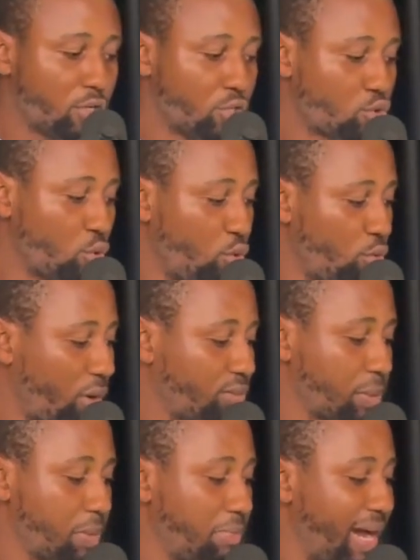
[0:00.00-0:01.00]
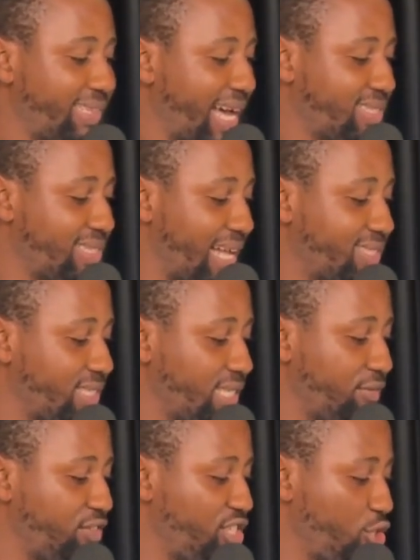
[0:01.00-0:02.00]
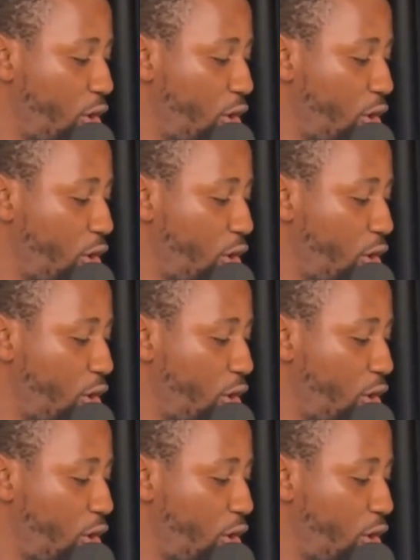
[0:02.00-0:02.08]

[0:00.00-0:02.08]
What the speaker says: So what we mean by that is that if the C